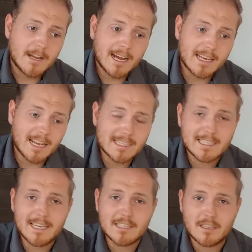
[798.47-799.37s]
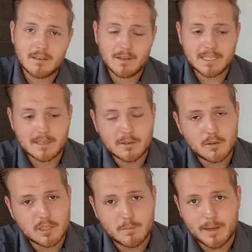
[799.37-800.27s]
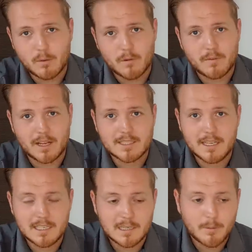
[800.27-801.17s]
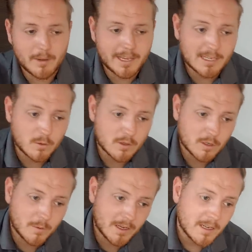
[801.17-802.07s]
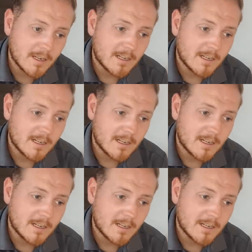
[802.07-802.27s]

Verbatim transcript: And last season, this is such a big one for last season. You can probably guess what's coming.